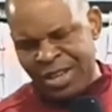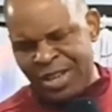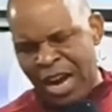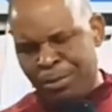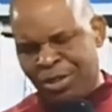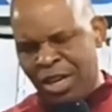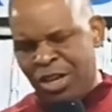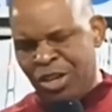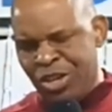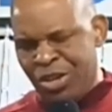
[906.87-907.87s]
I'm
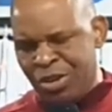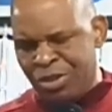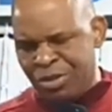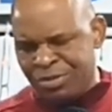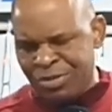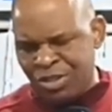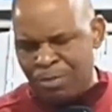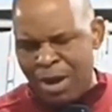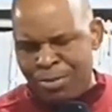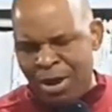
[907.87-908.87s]
telling you. So,
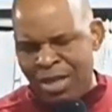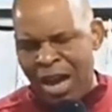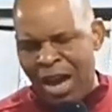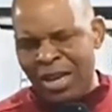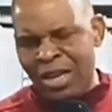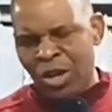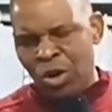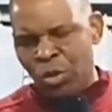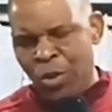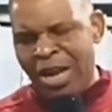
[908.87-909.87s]
my brother,
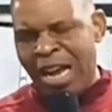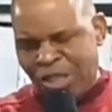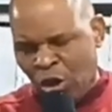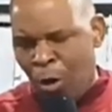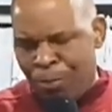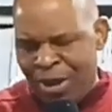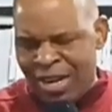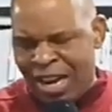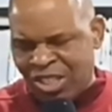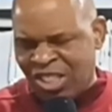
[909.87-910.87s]
Winners compare
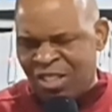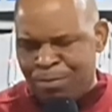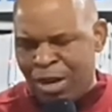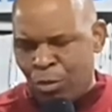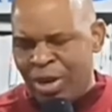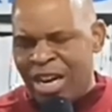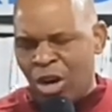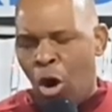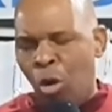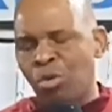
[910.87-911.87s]
their achievement with their
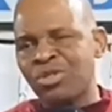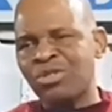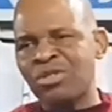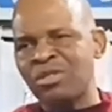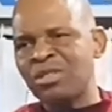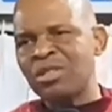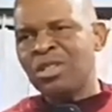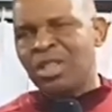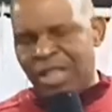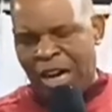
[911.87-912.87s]
goals.
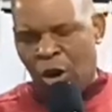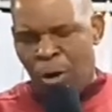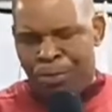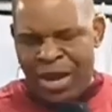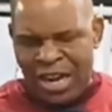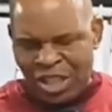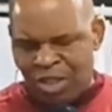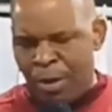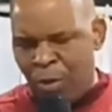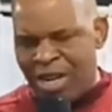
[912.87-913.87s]
They compare their
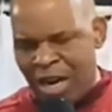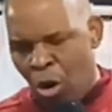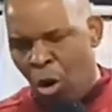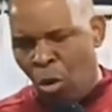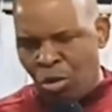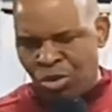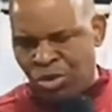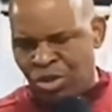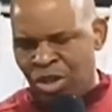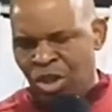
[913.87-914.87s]
achievement with their
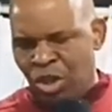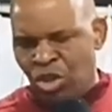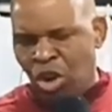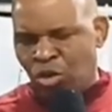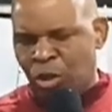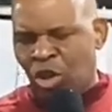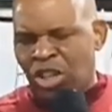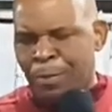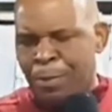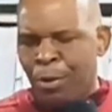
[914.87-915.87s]
goals, not with
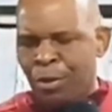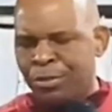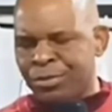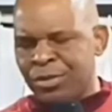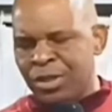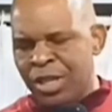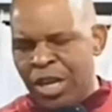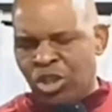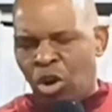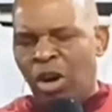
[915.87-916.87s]
other people.
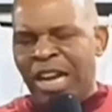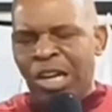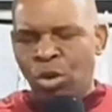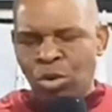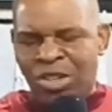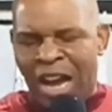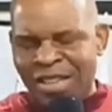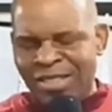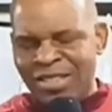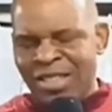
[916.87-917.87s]
It's only
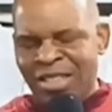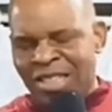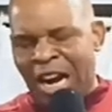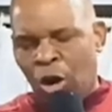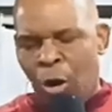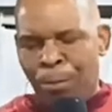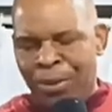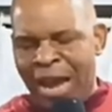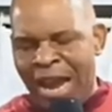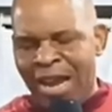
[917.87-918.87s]
losers that
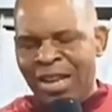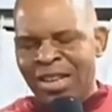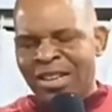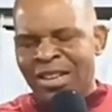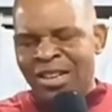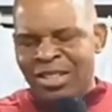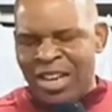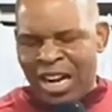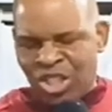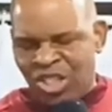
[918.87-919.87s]
compare
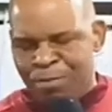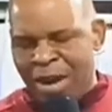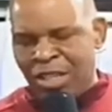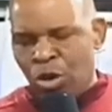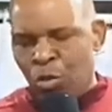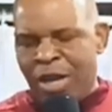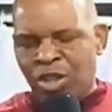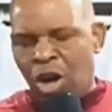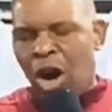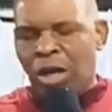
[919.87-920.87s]
their achievement
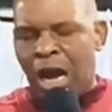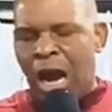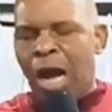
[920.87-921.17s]
with other